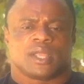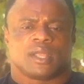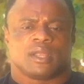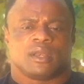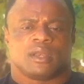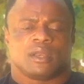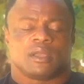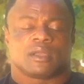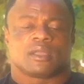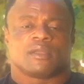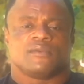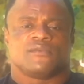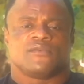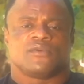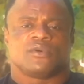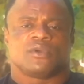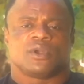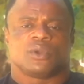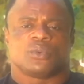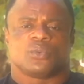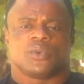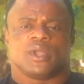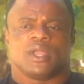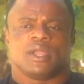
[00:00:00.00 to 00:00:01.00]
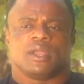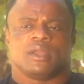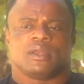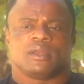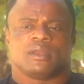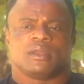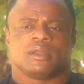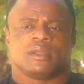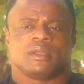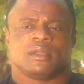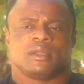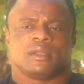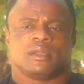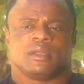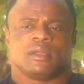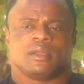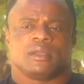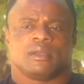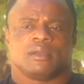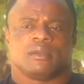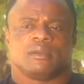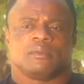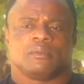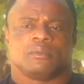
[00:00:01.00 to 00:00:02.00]
Looking for a win
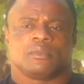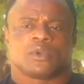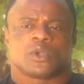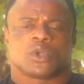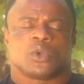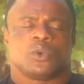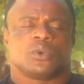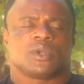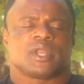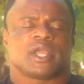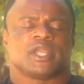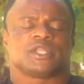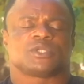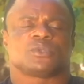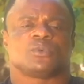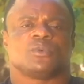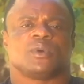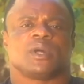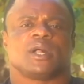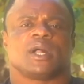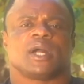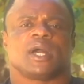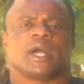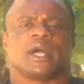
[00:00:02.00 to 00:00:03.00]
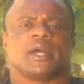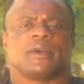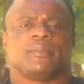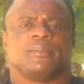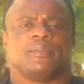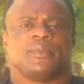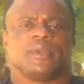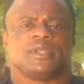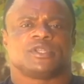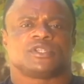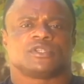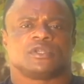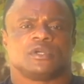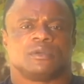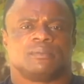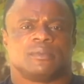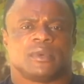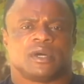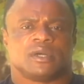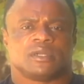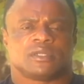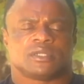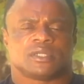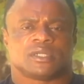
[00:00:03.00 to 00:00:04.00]
could as well help me so
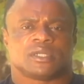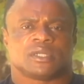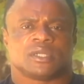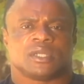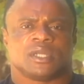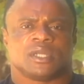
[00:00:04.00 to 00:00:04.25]
much